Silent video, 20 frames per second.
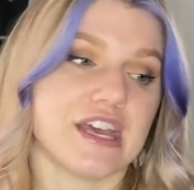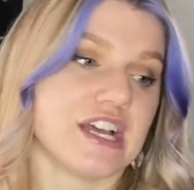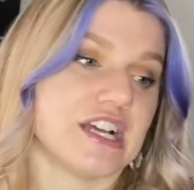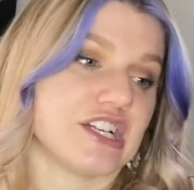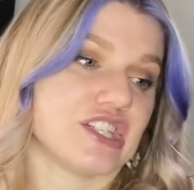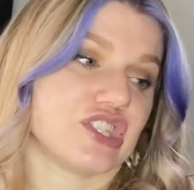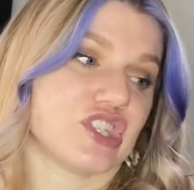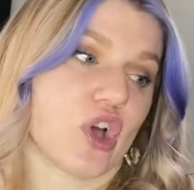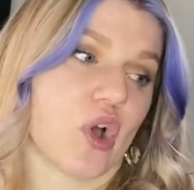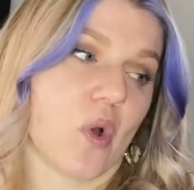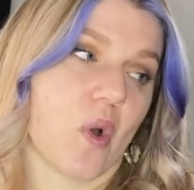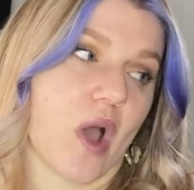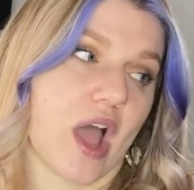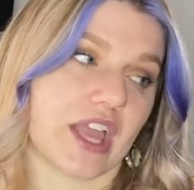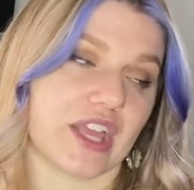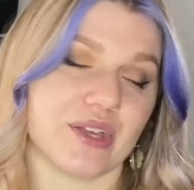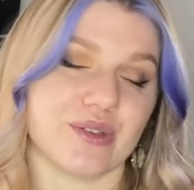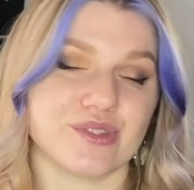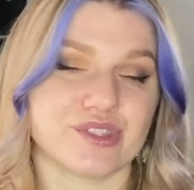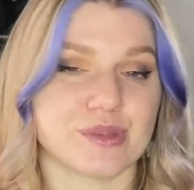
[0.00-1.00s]
So I
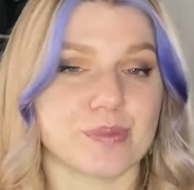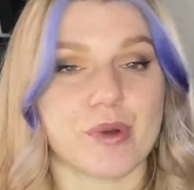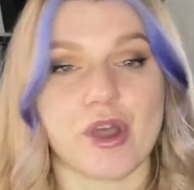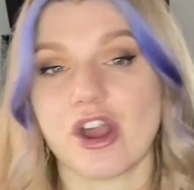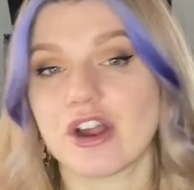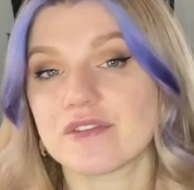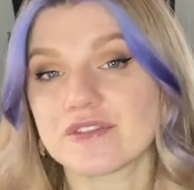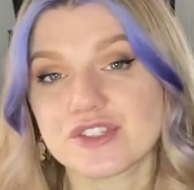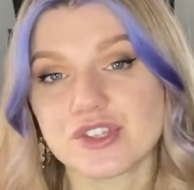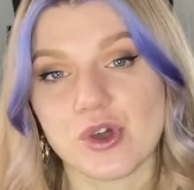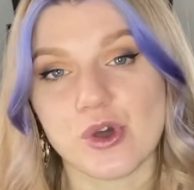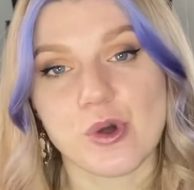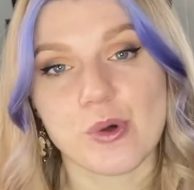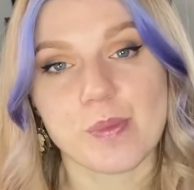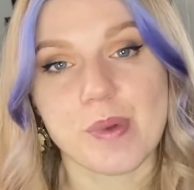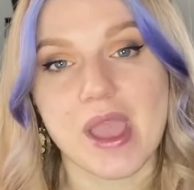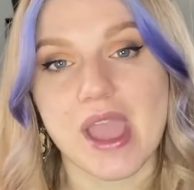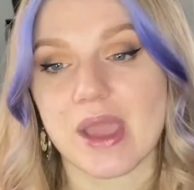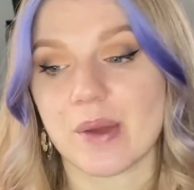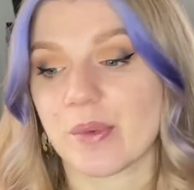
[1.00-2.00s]
used the bar of soap
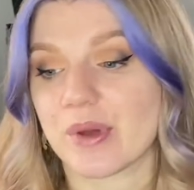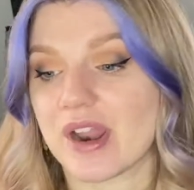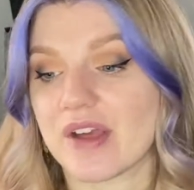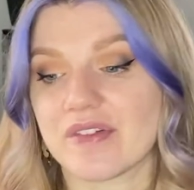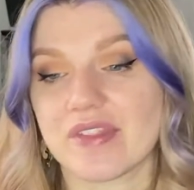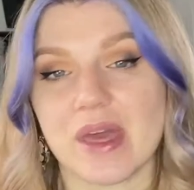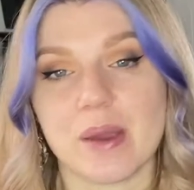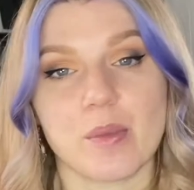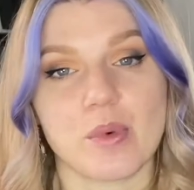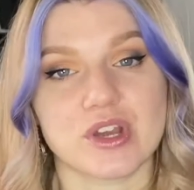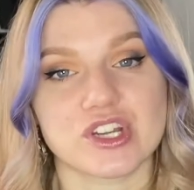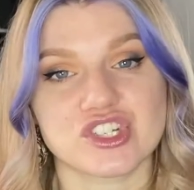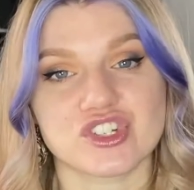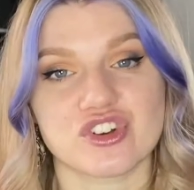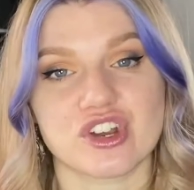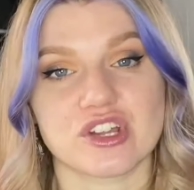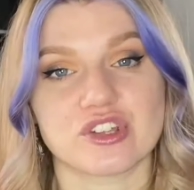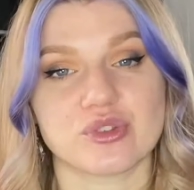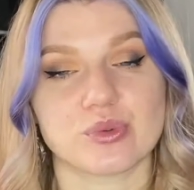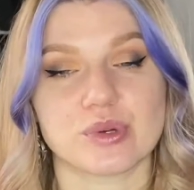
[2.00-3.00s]
and whatever that
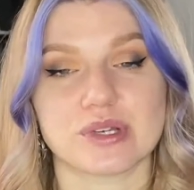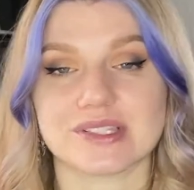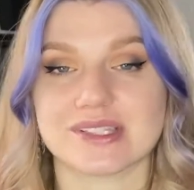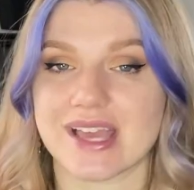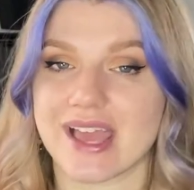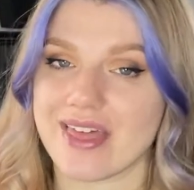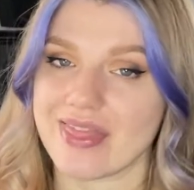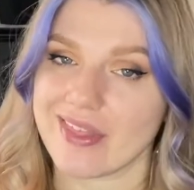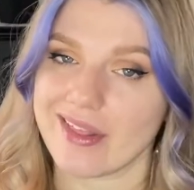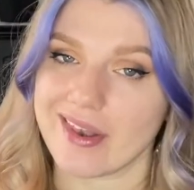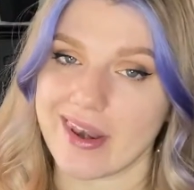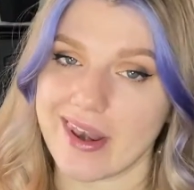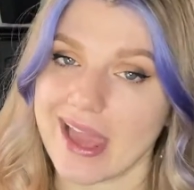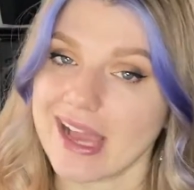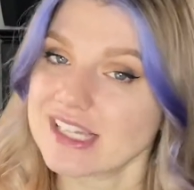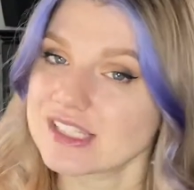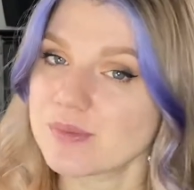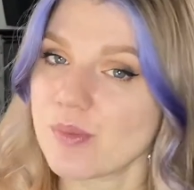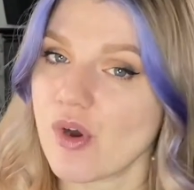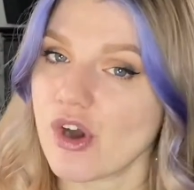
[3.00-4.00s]
moisturizer was. And then
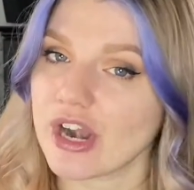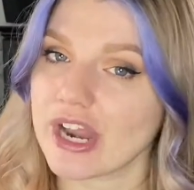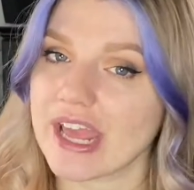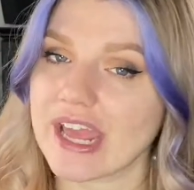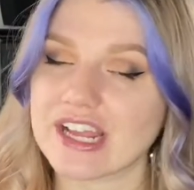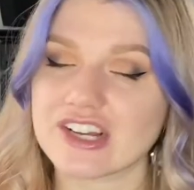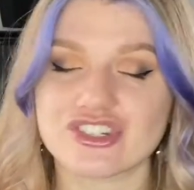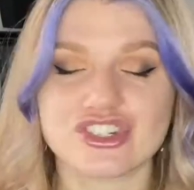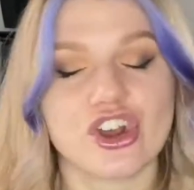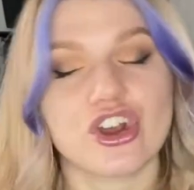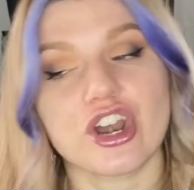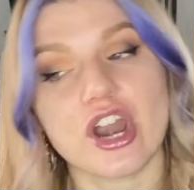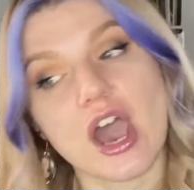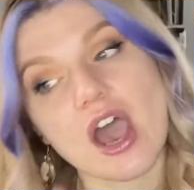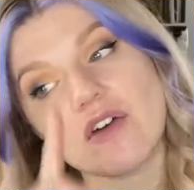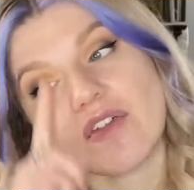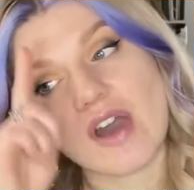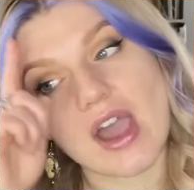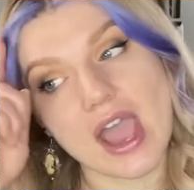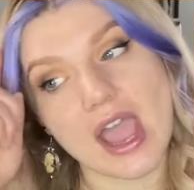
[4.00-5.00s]
next morning, sure
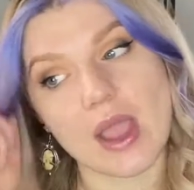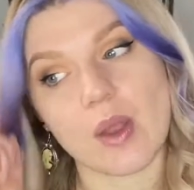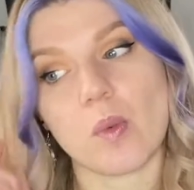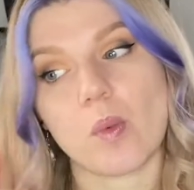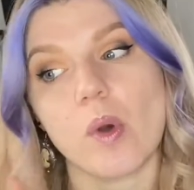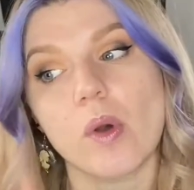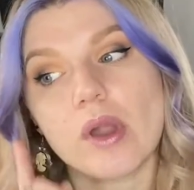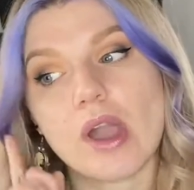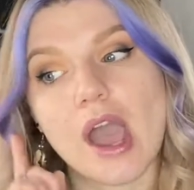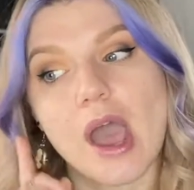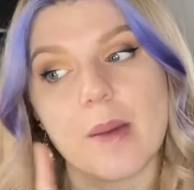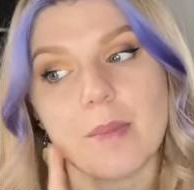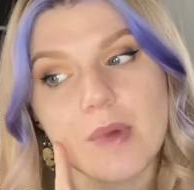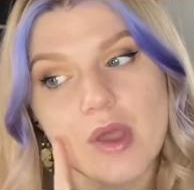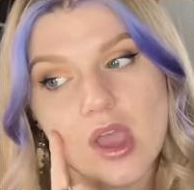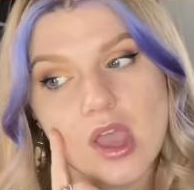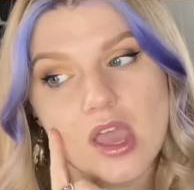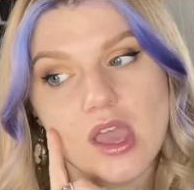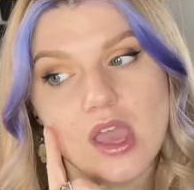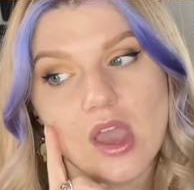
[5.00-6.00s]
enough, I woke up
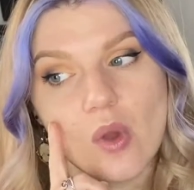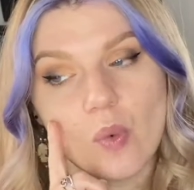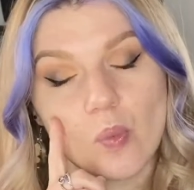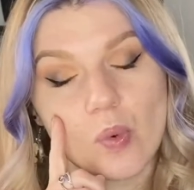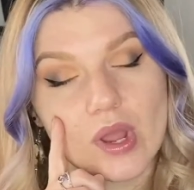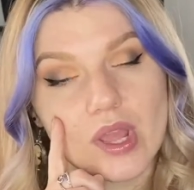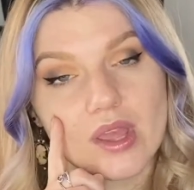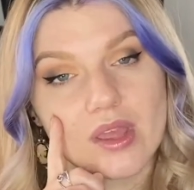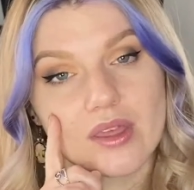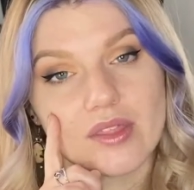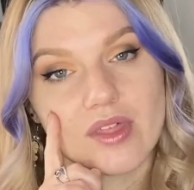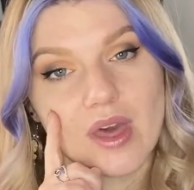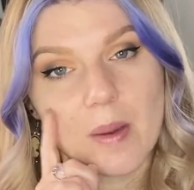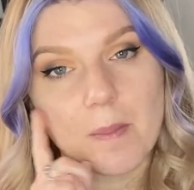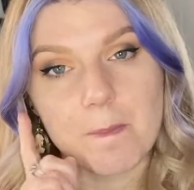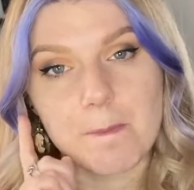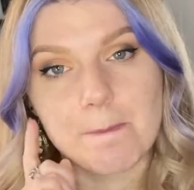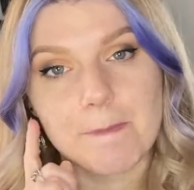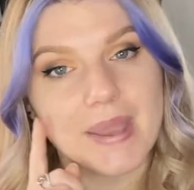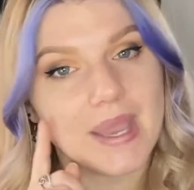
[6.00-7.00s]
with a
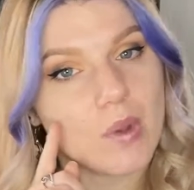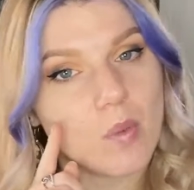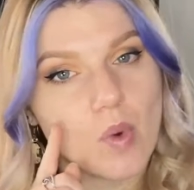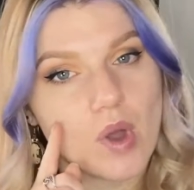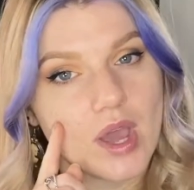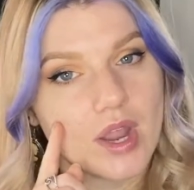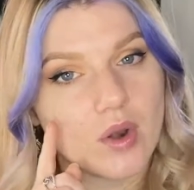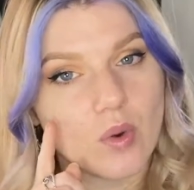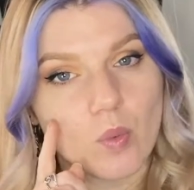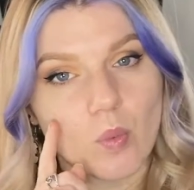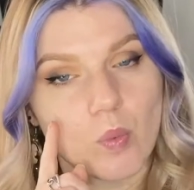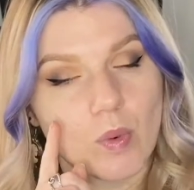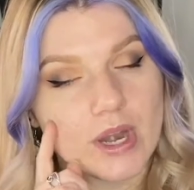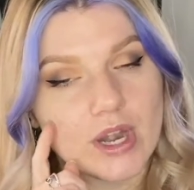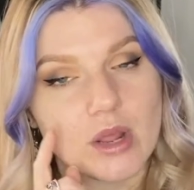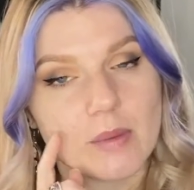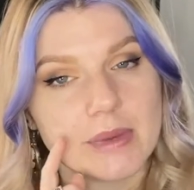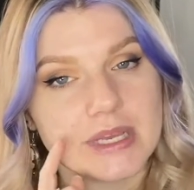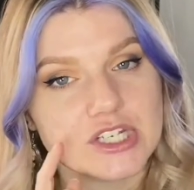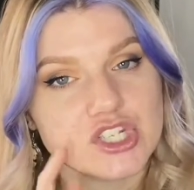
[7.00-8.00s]
big one right
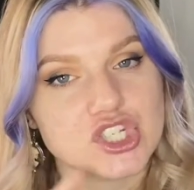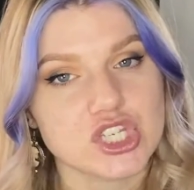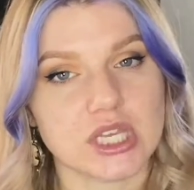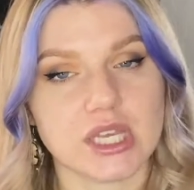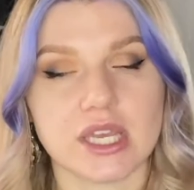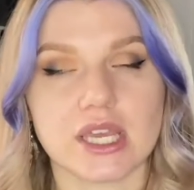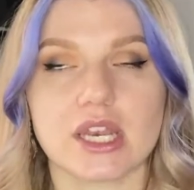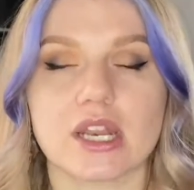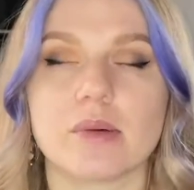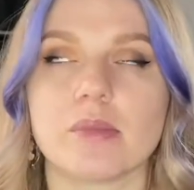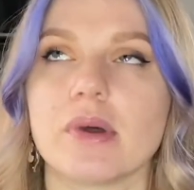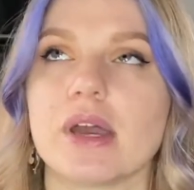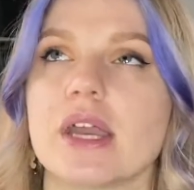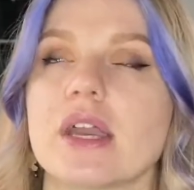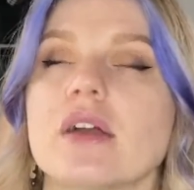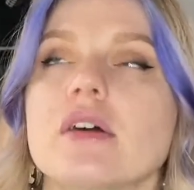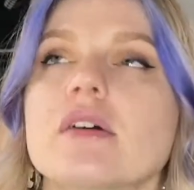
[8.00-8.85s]
on my cheek. And I'm like,